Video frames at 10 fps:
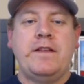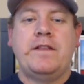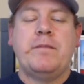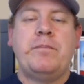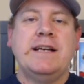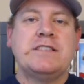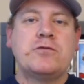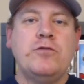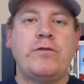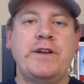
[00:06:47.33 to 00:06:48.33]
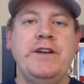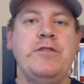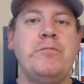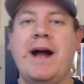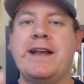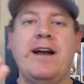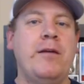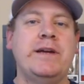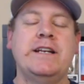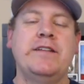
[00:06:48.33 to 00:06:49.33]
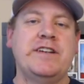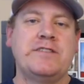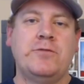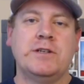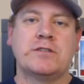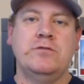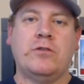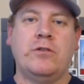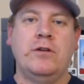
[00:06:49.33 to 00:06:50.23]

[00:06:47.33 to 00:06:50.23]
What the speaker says: The best school for you might not be a Division I school.